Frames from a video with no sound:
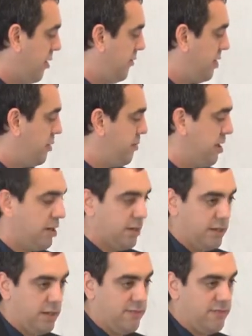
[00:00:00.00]
of this being
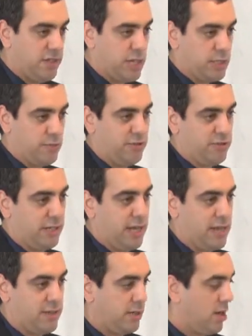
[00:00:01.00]
an infinitesimal
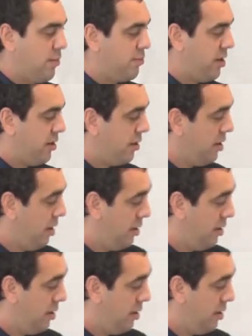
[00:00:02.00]
stochastic operator.